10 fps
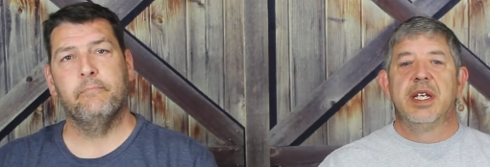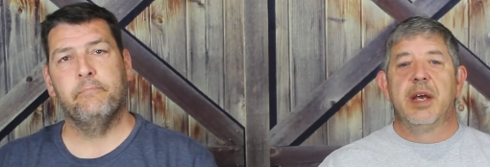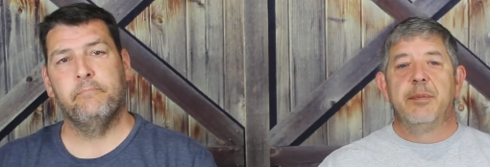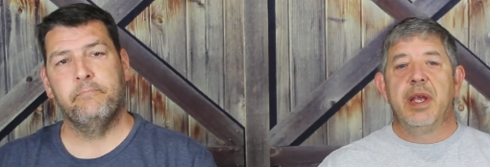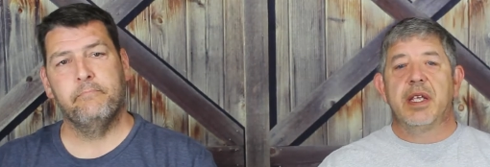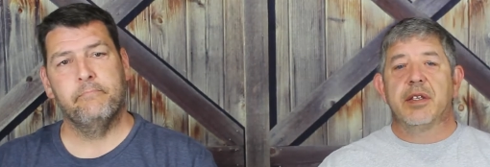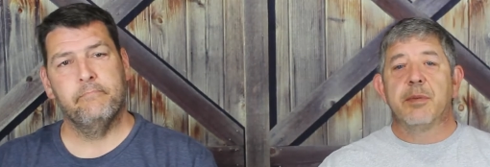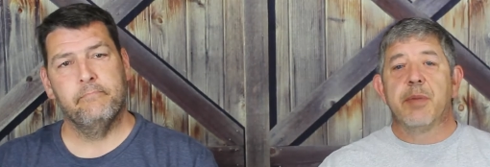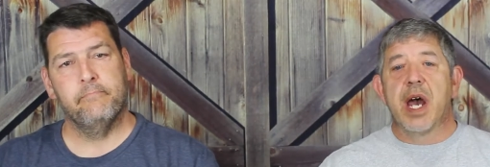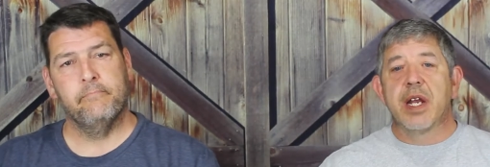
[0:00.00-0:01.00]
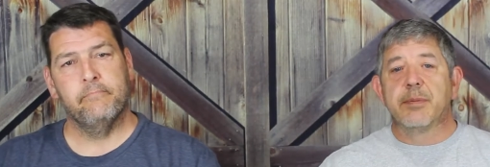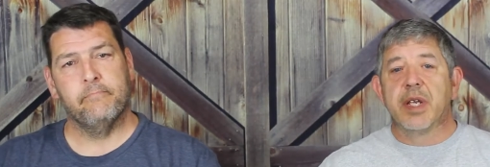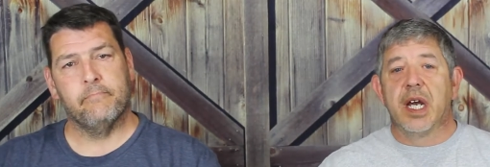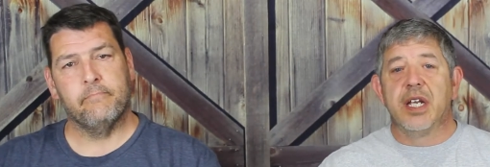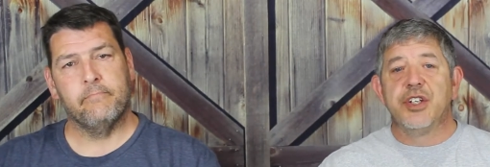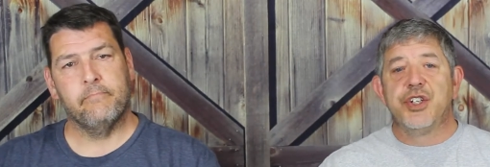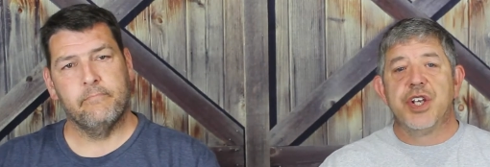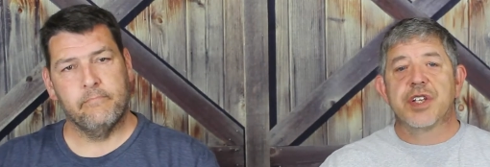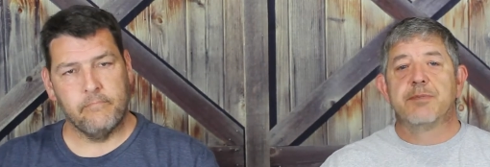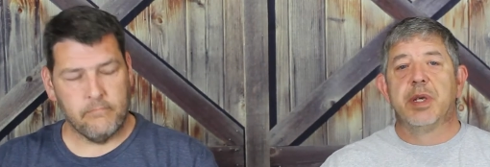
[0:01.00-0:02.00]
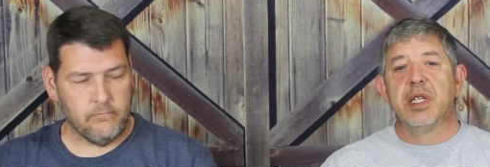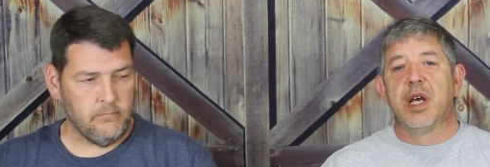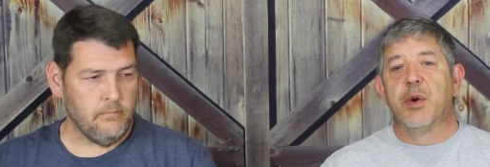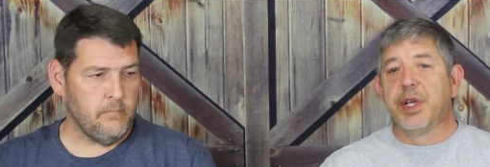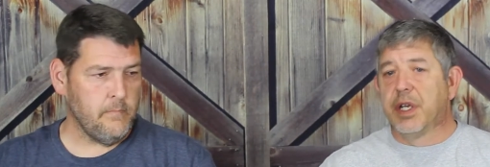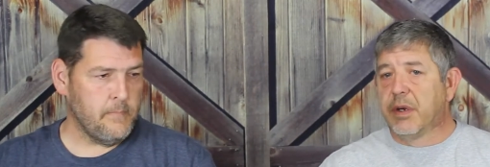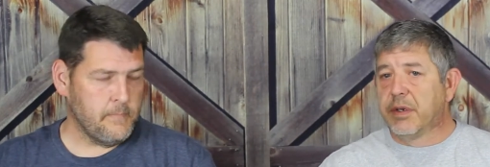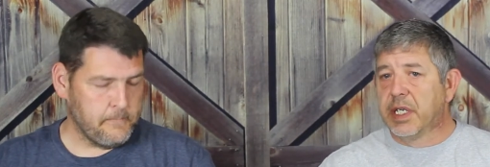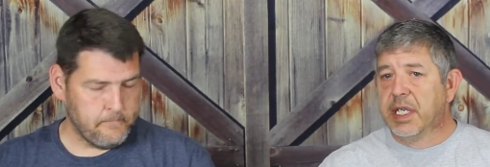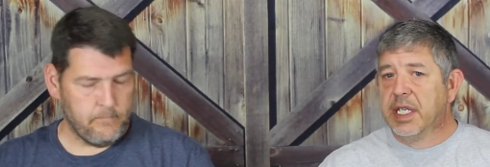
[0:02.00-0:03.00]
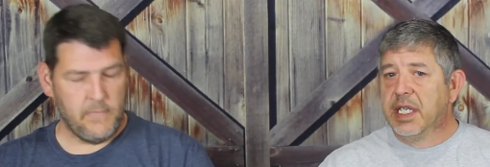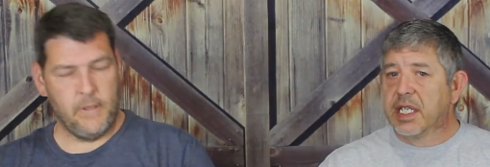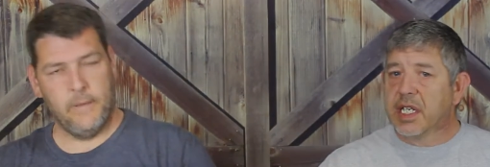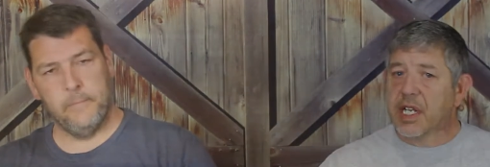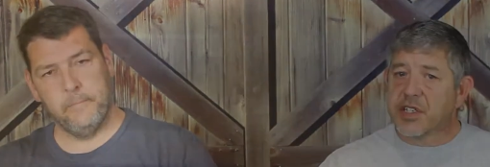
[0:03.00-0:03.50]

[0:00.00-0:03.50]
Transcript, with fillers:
Speaker 1: Now make your bottom cut just below a node. Cut